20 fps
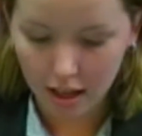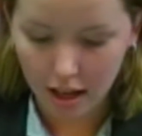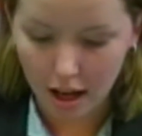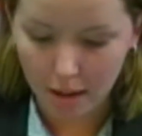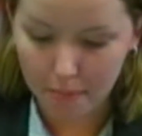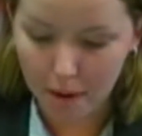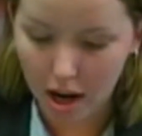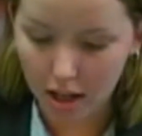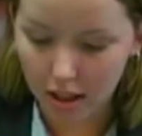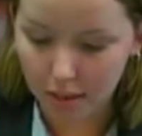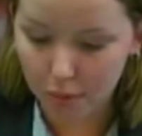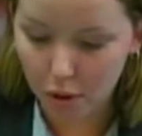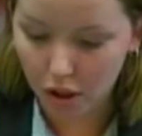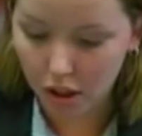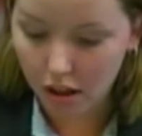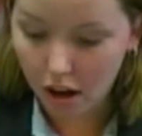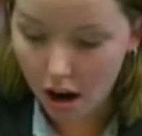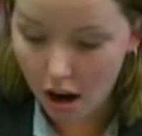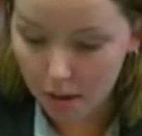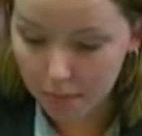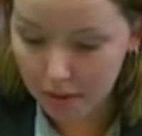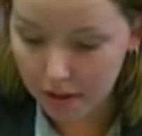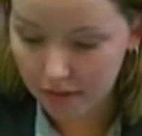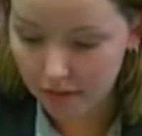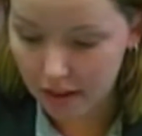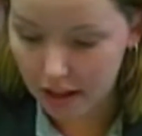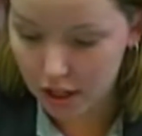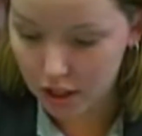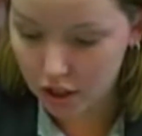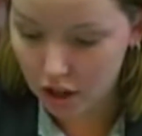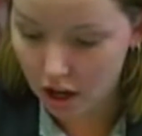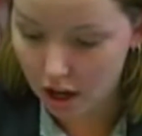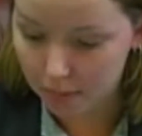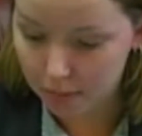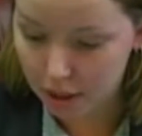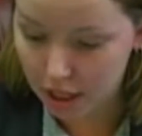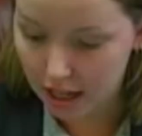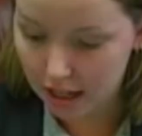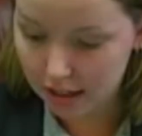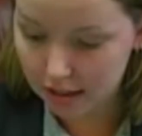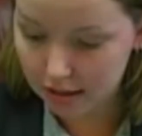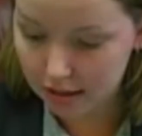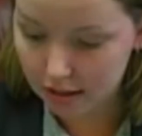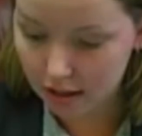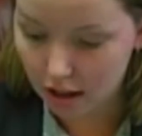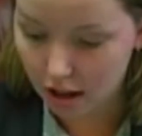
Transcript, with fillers: Among the more common fetish objects